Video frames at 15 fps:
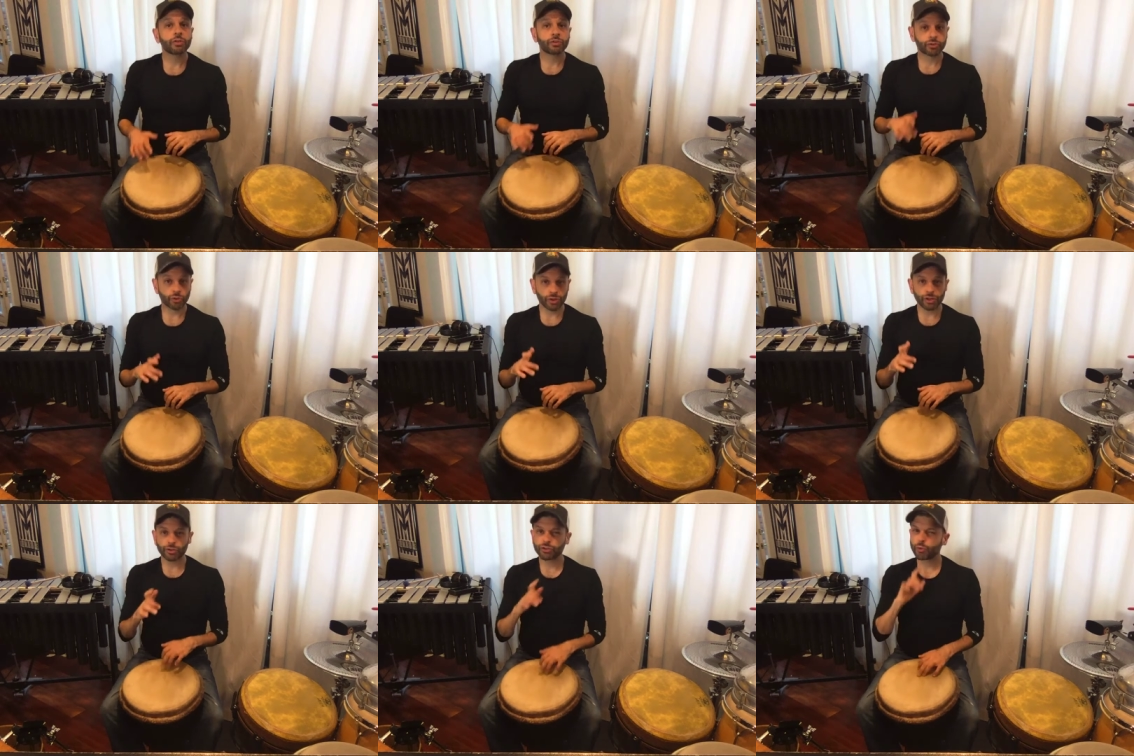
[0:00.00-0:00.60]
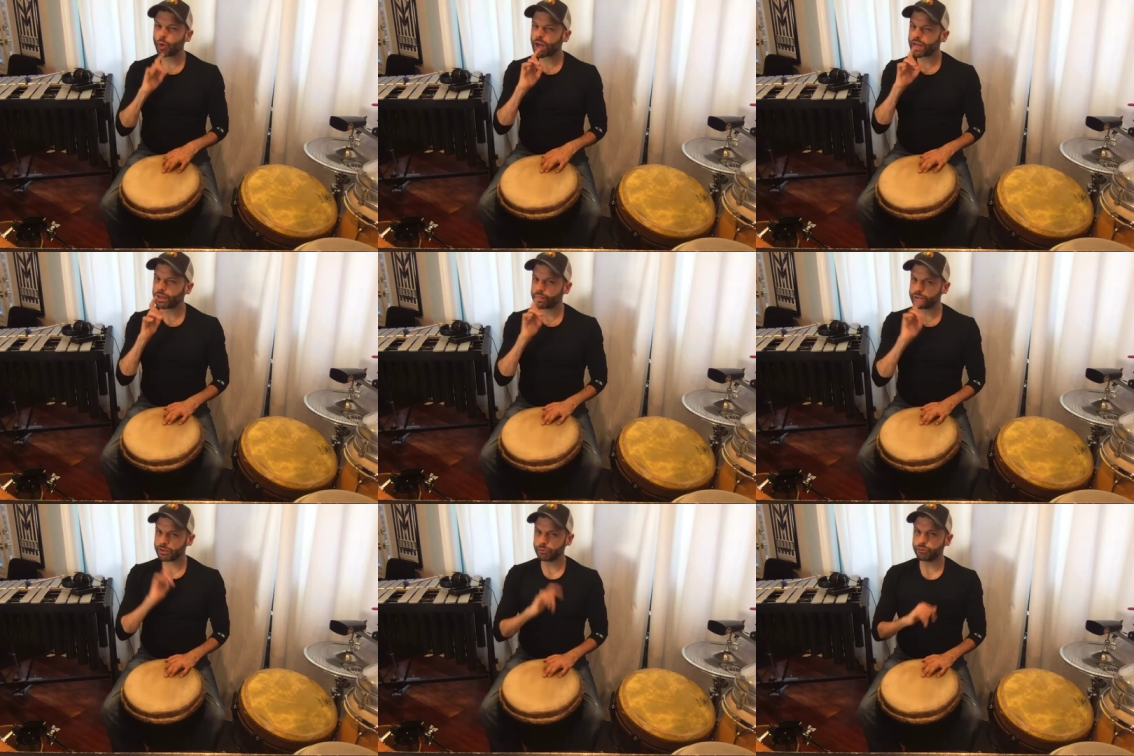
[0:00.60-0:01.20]
so here's a way
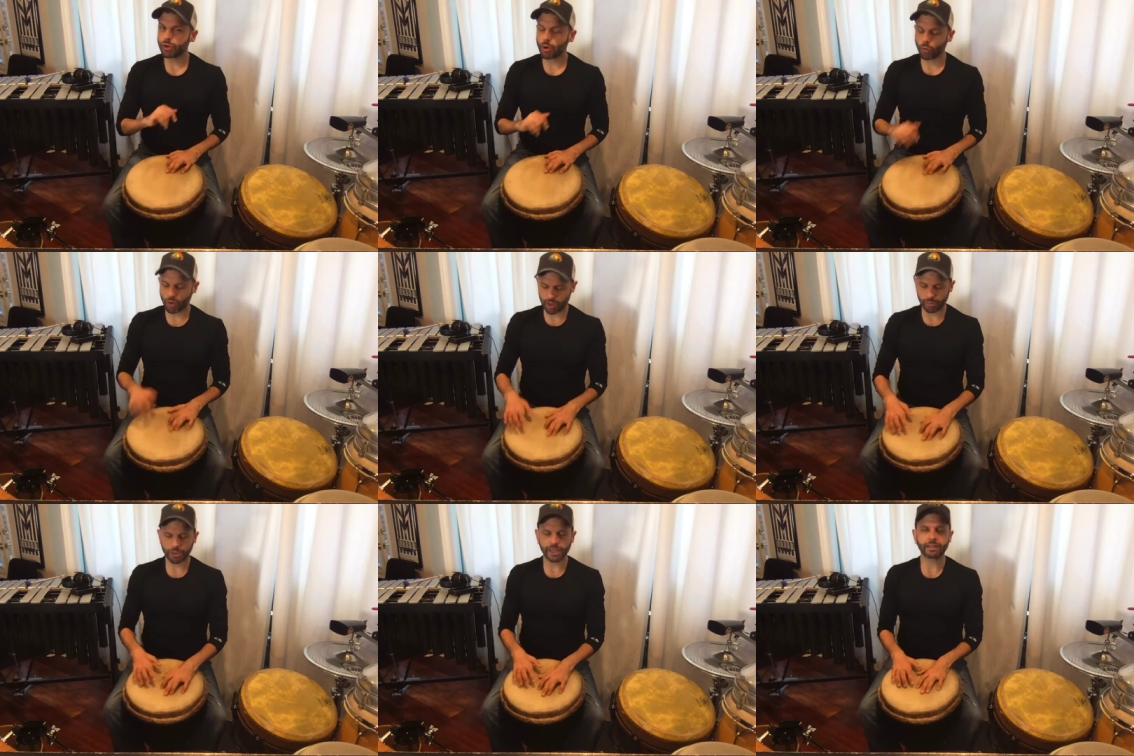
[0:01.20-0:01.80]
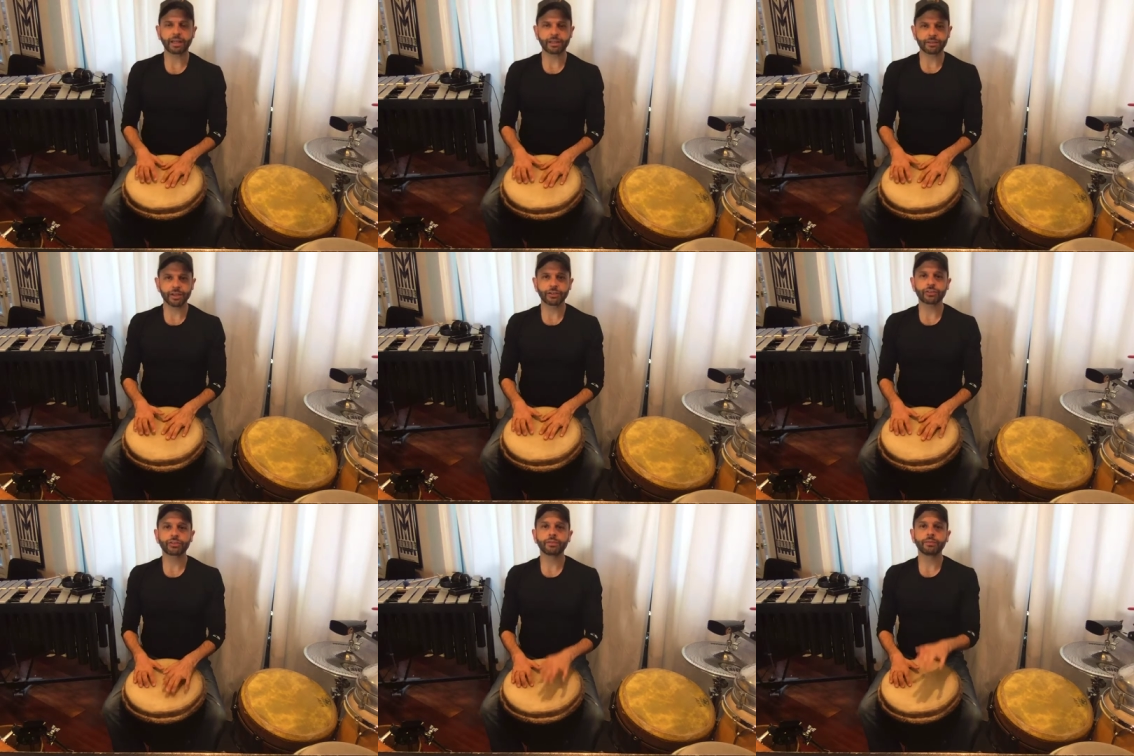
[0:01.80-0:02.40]
you don't want to play it, like
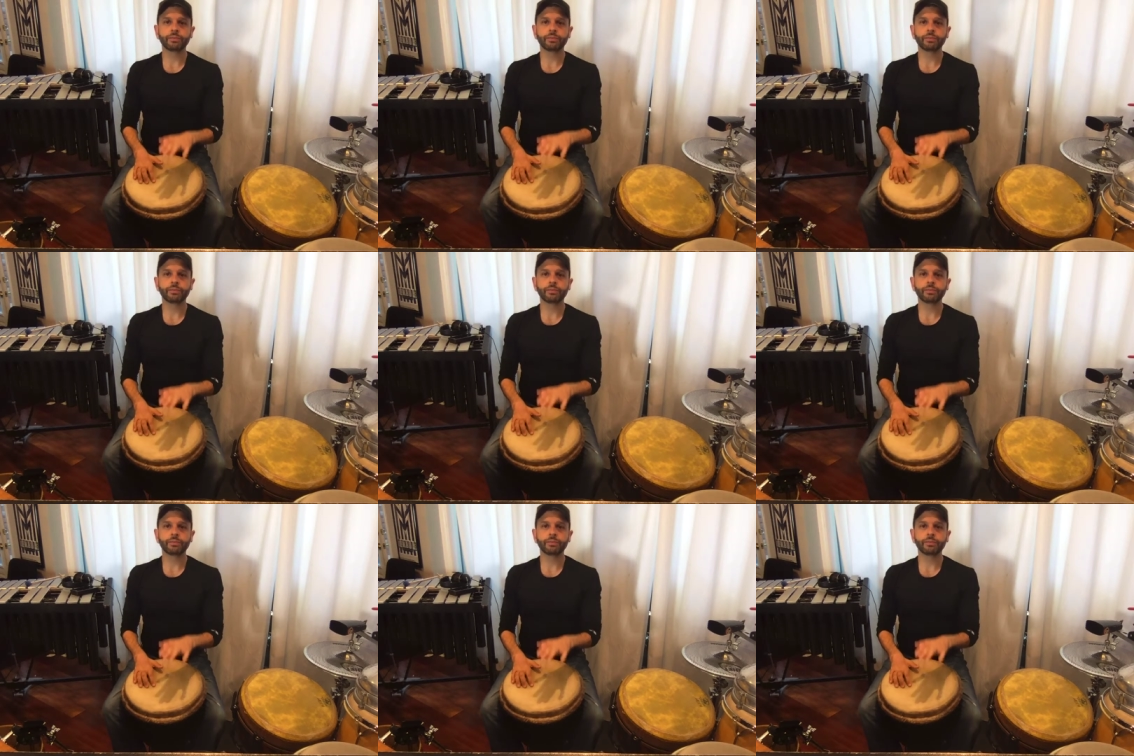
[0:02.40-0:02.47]
this.